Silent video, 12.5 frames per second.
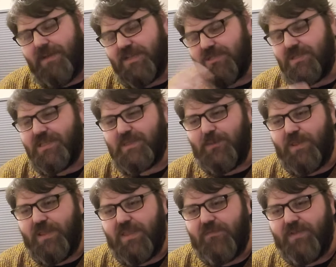I mentioned this in
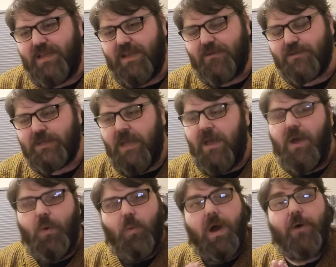one of the other videos.
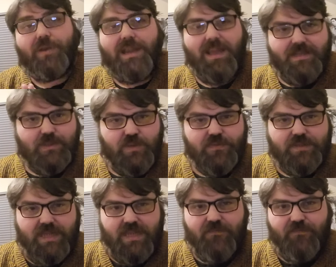What I would like to have
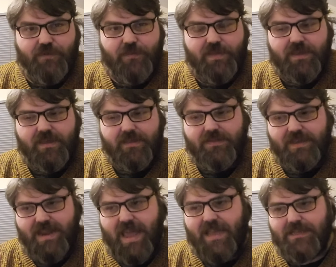seen from the
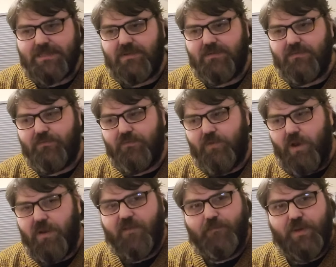next
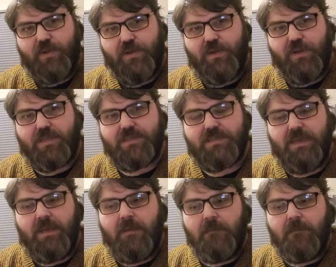Rolife book nooks